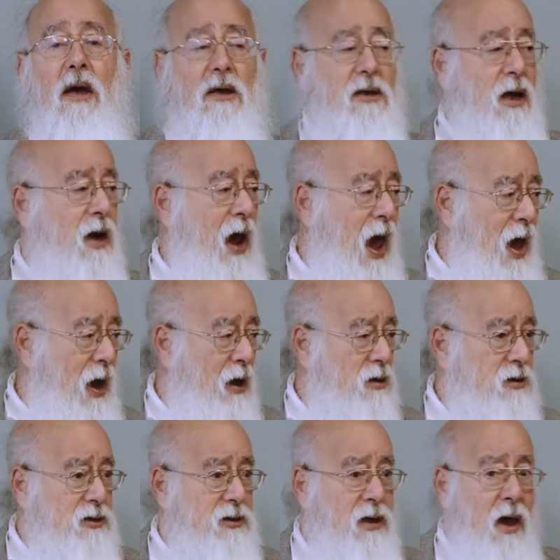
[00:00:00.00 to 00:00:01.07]
is
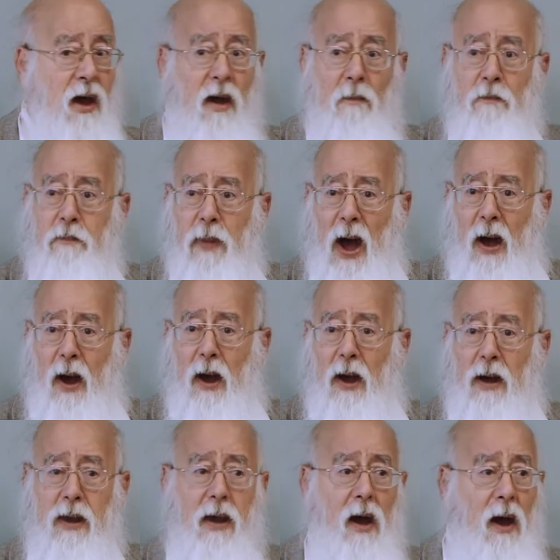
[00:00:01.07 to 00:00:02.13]
enhanced
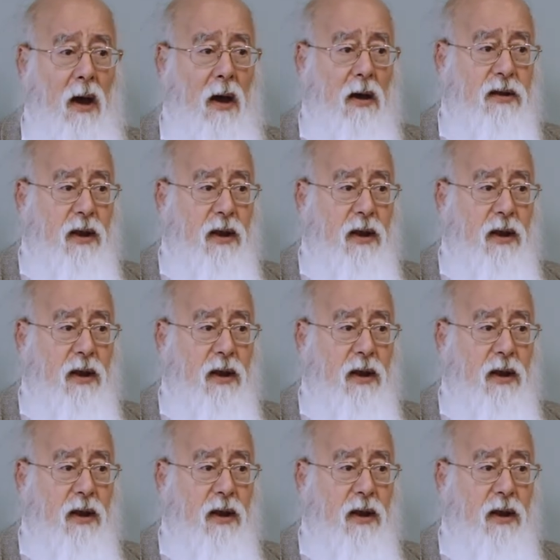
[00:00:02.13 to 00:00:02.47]
by uh,